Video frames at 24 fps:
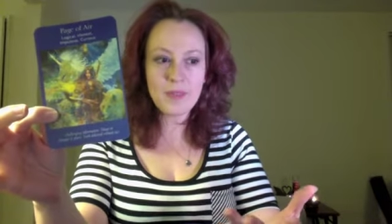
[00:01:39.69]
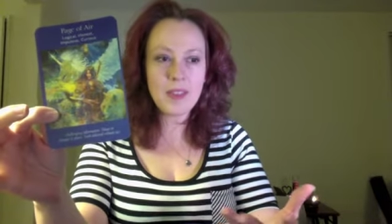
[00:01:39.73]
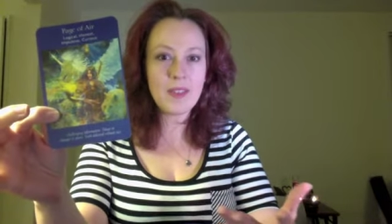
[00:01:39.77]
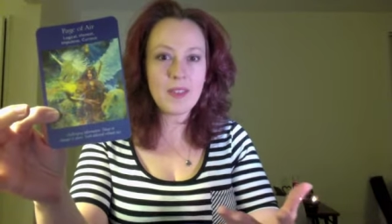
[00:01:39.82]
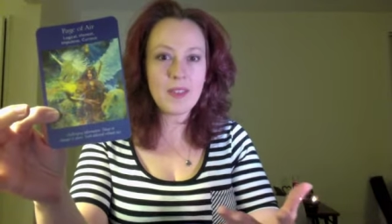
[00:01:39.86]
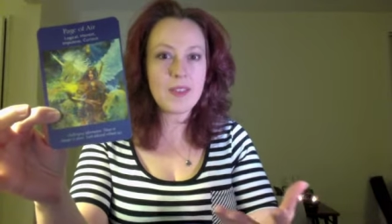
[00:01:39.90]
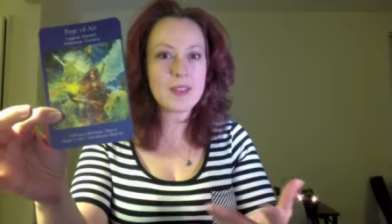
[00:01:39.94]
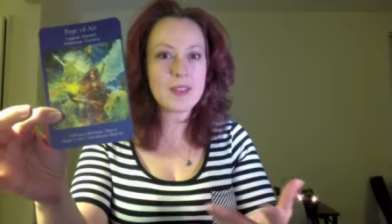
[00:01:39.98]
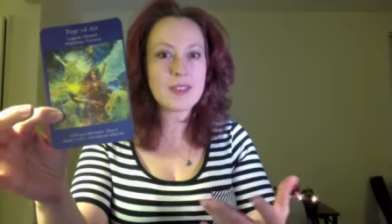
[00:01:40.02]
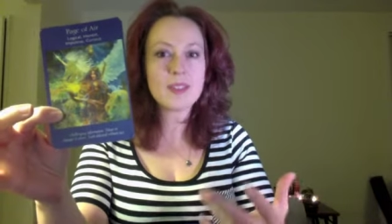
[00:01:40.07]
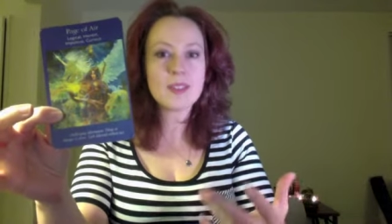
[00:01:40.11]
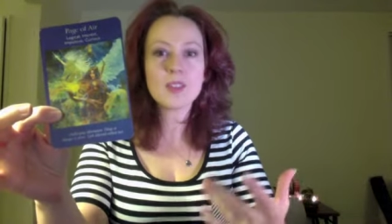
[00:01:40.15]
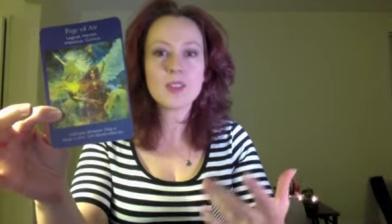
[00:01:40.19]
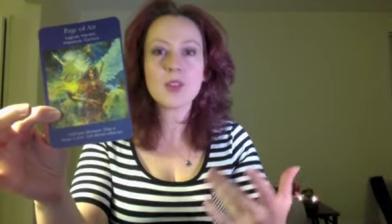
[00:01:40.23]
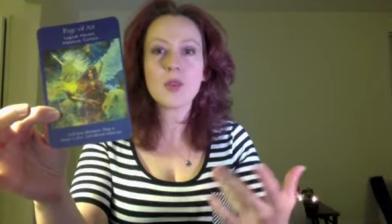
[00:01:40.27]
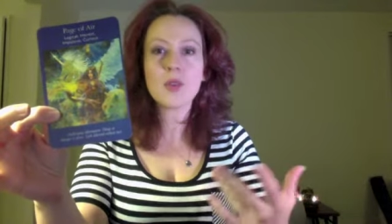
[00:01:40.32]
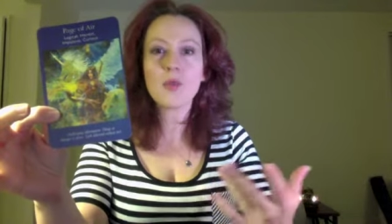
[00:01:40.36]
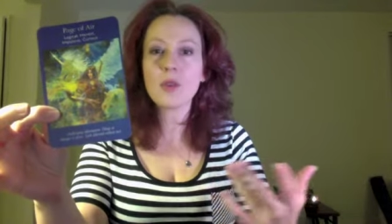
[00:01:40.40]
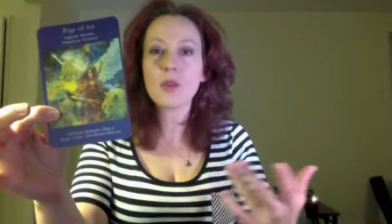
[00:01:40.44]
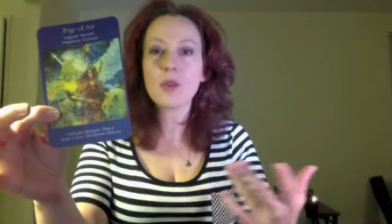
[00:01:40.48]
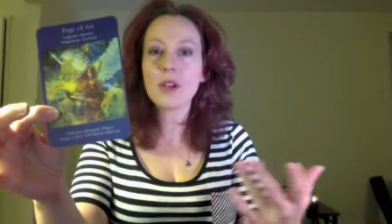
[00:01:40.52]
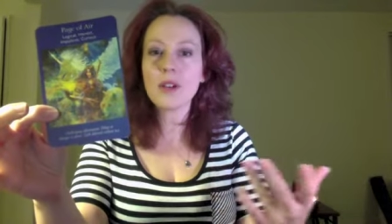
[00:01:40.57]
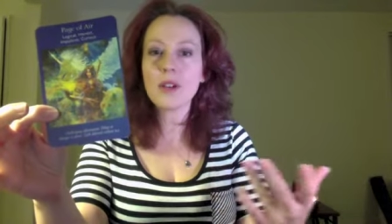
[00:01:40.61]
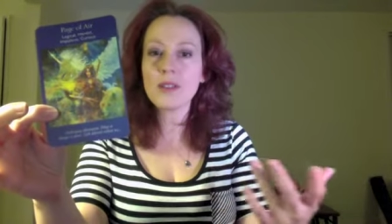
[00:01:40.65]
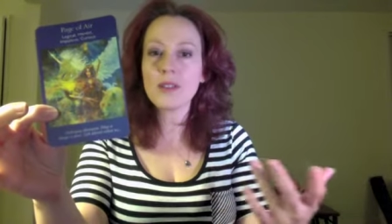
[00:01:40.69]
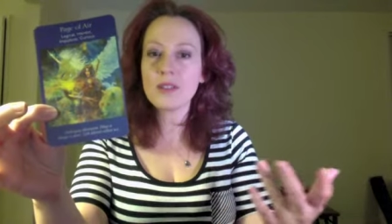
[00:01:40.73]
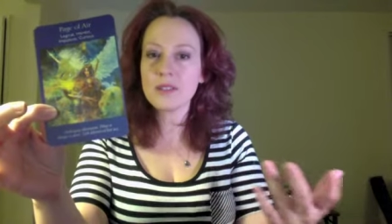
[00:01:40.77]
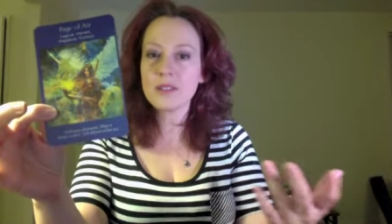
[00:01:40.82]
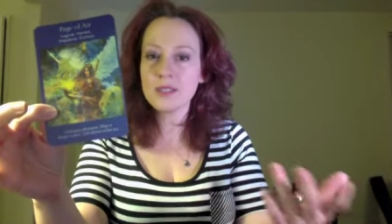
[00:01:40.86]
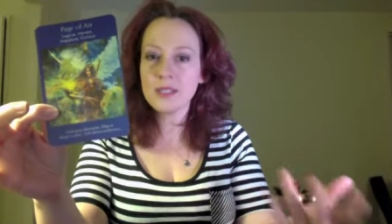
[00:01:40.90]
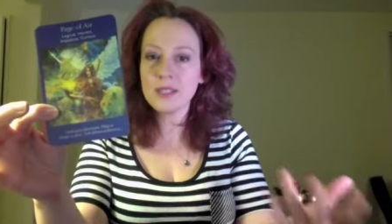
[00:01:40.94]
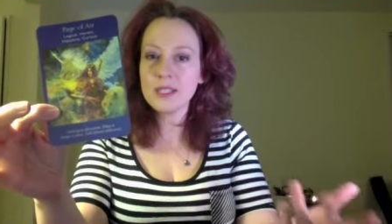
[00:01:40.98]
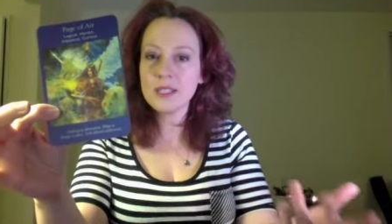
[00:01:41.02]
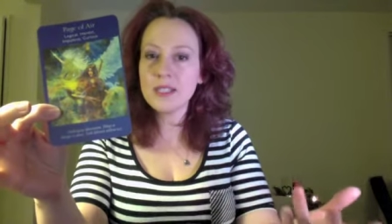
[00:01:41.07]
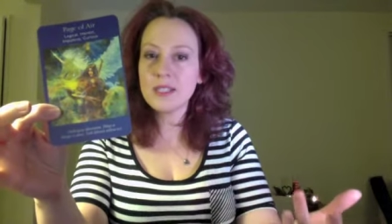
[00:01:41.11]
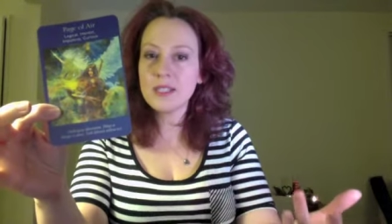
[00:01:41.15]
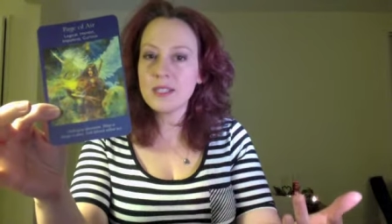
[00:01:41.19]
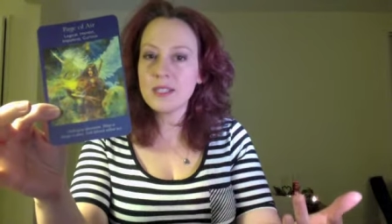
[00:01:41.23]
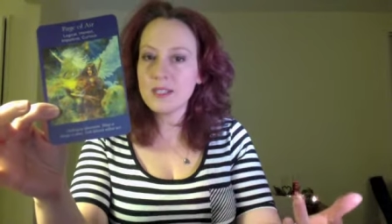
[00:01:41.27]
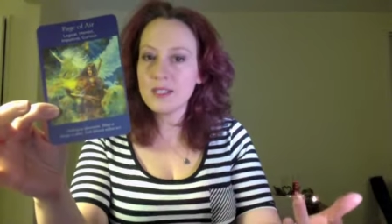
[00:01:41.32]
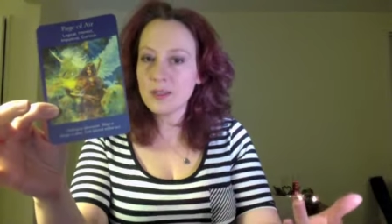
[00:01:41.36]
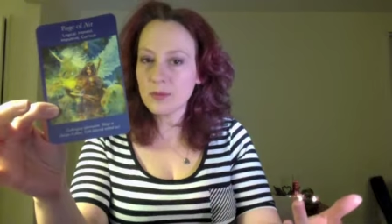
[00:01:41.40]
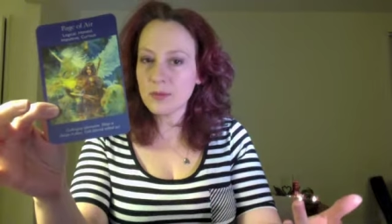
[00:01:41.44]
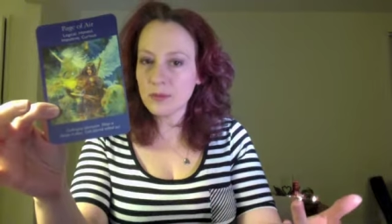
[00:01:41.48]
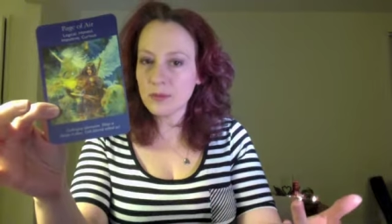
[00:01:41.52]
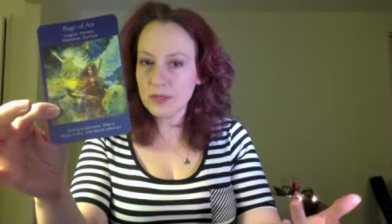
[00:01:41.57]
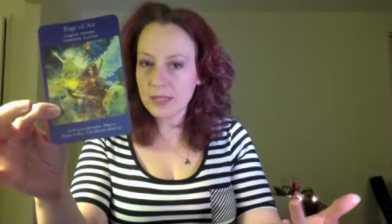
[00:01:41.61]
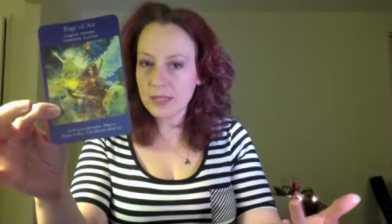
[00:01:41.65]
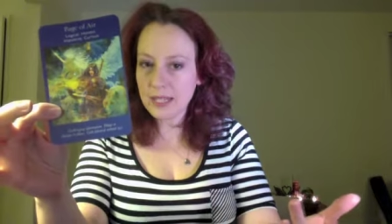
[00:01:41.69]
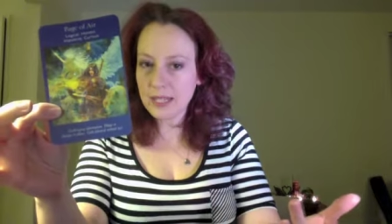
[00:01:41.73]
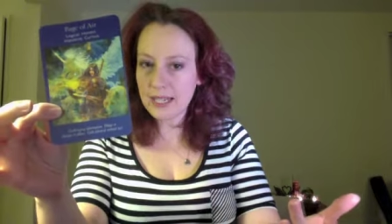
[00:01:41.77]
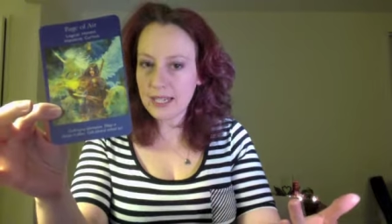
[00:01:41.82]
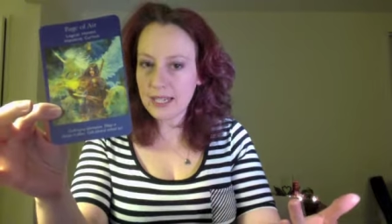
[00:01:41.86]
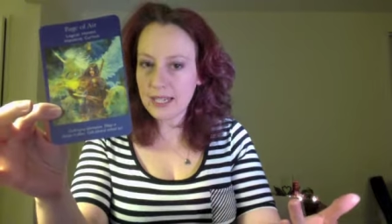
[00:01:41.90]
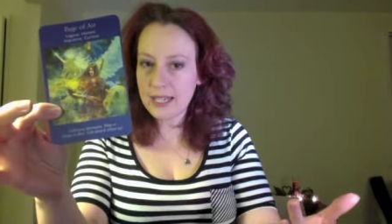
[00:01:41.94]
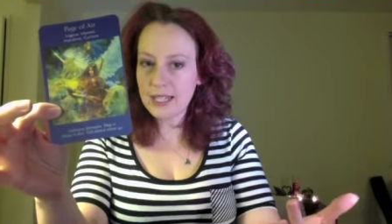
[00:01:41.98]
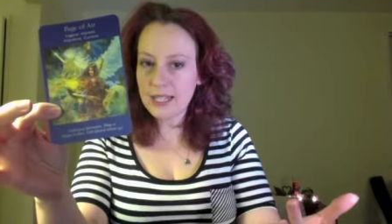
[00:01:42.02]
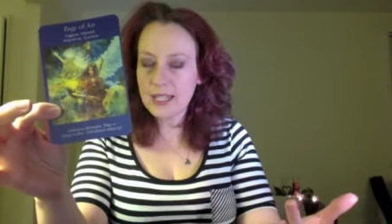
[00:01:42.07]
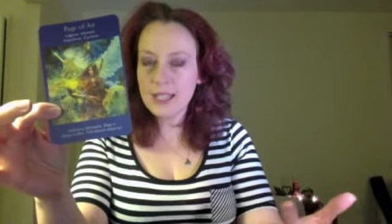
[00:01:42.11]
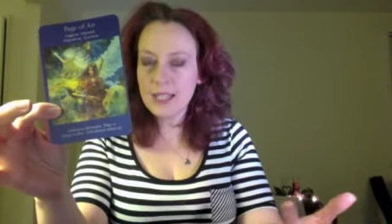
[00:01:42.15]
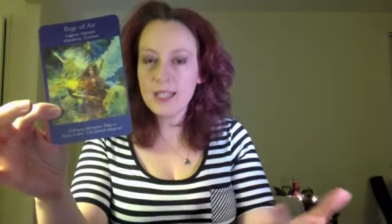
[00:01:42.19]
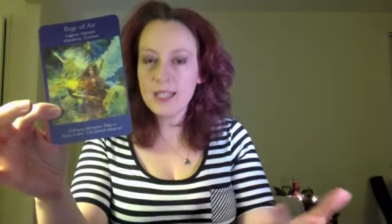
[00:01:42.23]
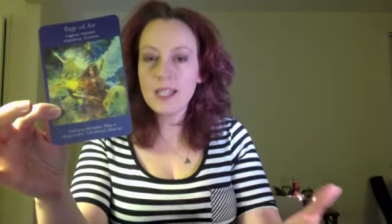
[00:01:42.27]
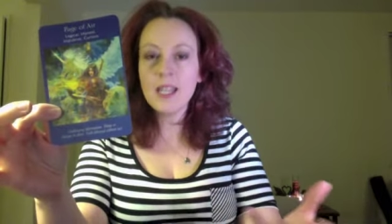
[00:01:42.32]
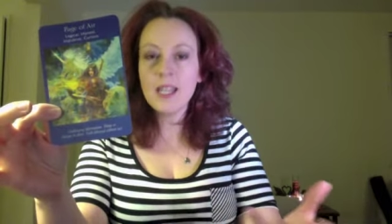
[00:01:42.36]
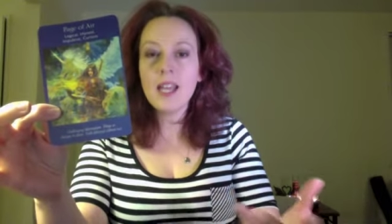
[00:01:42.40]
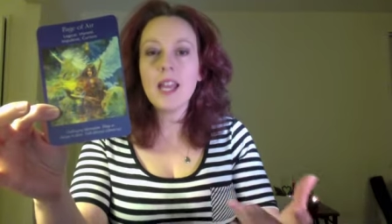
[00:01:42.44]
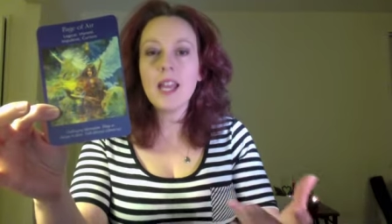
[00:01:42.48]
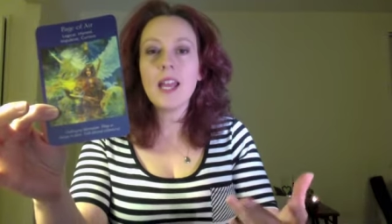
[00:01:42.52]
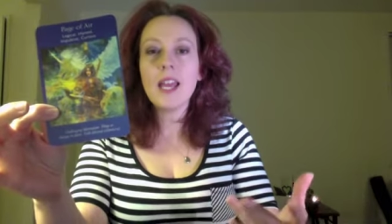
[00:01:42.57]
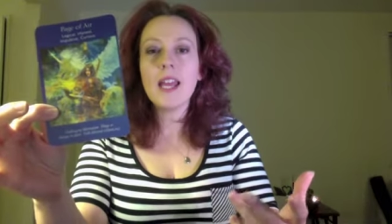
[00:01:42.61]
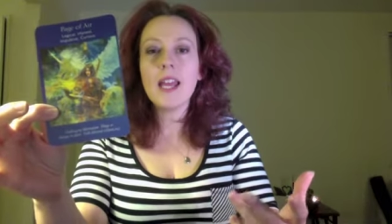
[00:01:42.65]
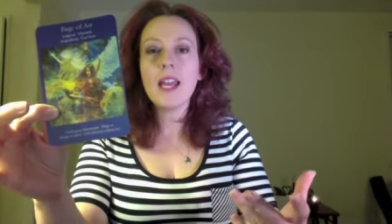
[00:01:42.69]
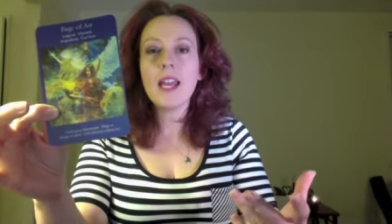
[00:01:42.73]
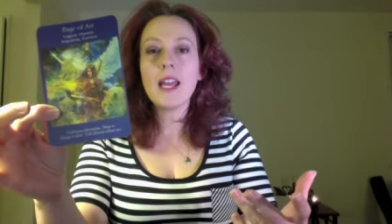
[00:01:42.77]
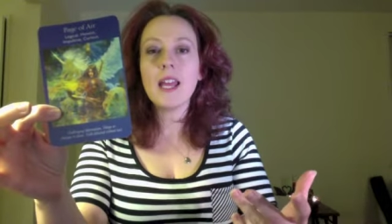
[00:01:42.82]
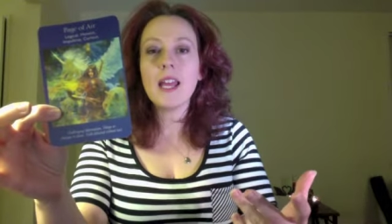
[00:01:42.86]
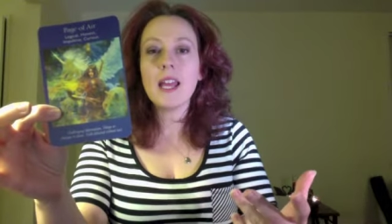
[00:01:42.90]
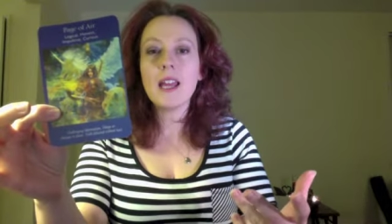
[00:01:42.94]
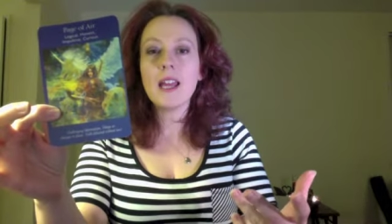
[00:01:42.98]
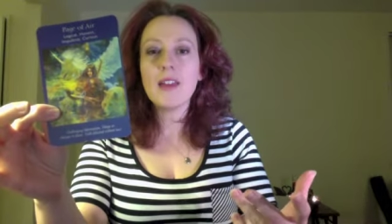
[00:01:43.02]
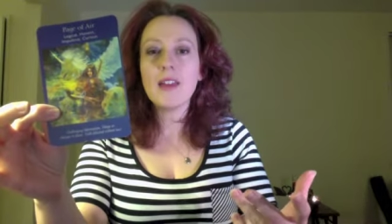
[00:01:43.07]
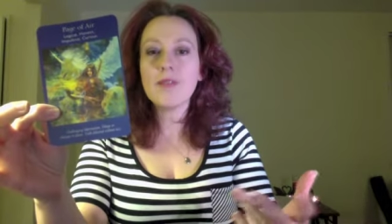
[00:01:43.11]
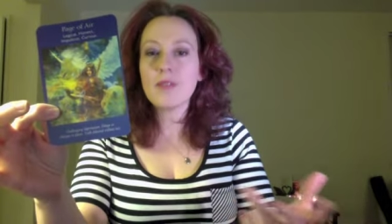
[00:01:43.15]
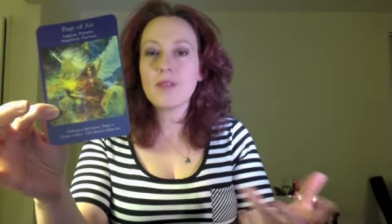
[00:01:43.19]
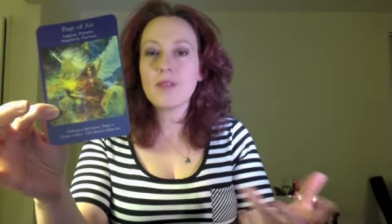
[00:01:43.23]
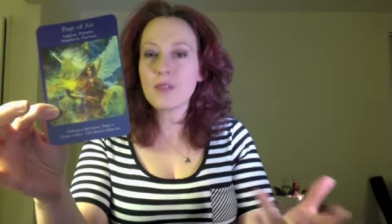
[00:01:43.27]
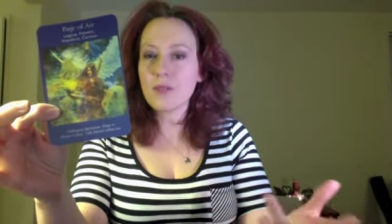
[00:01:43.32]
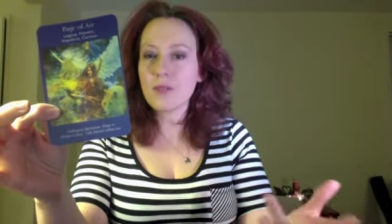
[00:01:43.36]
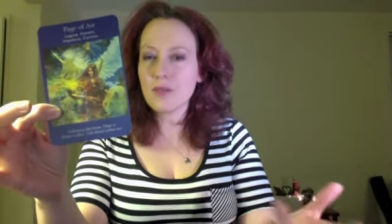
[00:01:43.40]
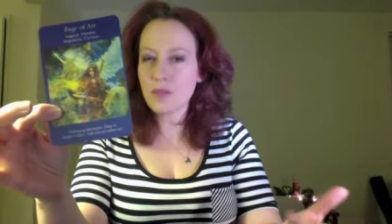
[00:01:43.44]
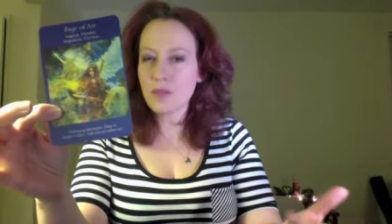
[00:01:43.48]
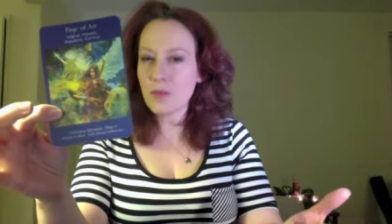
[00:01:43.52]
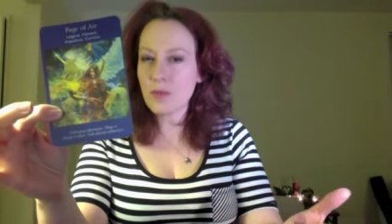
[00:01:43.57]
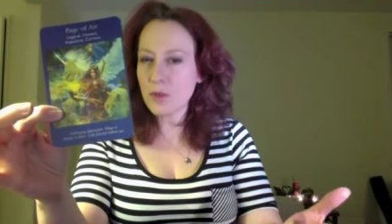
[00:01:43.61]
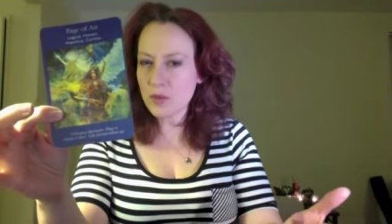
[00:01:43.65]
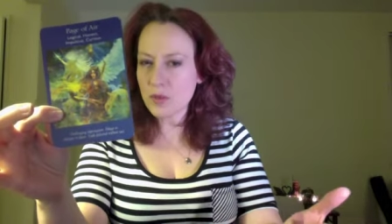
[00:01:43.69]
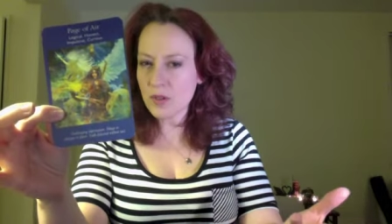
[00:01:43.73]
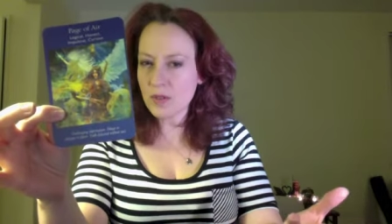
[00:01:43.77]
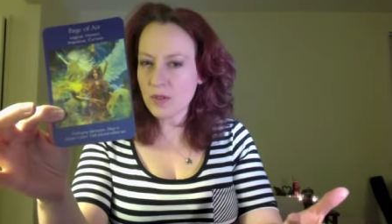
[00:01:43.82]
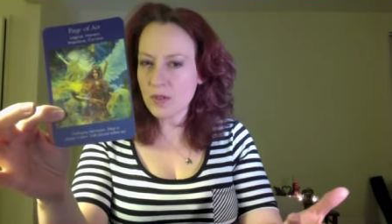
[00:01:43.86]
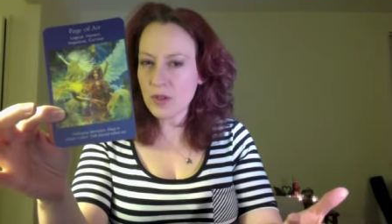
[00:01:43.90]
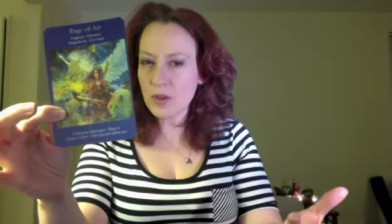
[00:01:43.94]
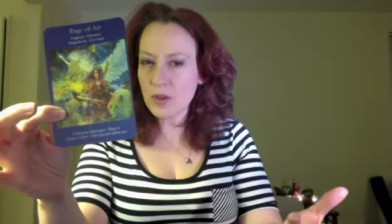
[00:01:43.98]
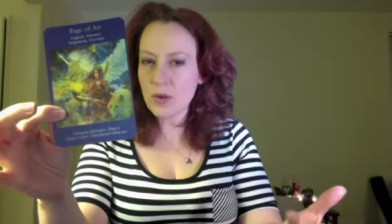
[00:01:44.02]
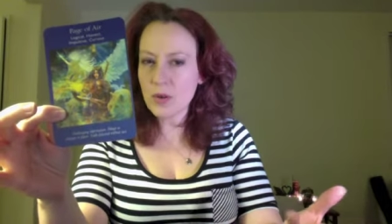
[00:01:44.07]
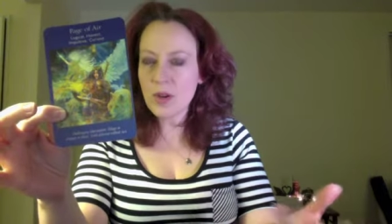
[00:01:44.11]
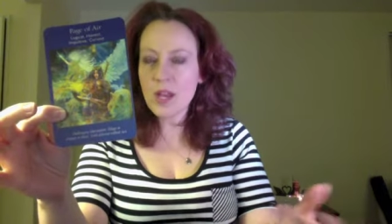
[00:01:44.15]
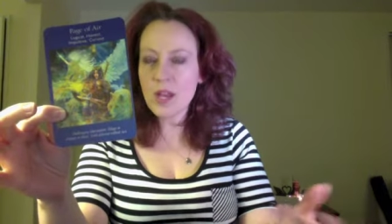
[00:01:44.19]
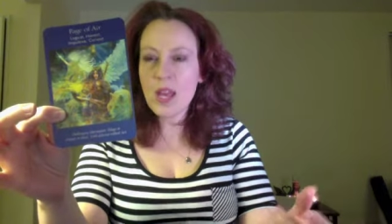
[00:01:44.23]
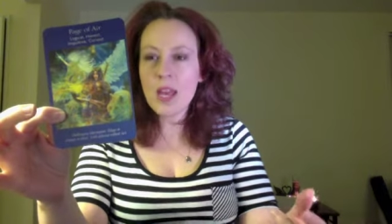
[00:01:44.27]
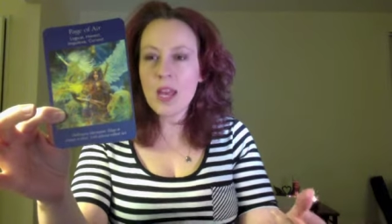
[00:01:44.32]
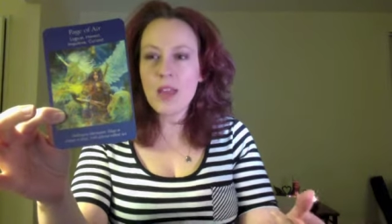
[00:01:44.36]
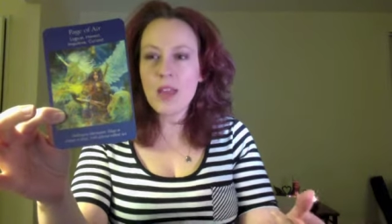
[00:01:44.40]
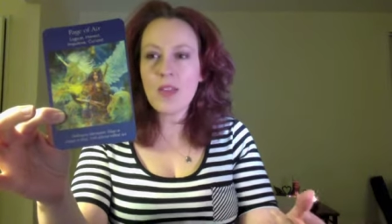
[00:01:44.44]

And this is career related eh, for, the, for most of you.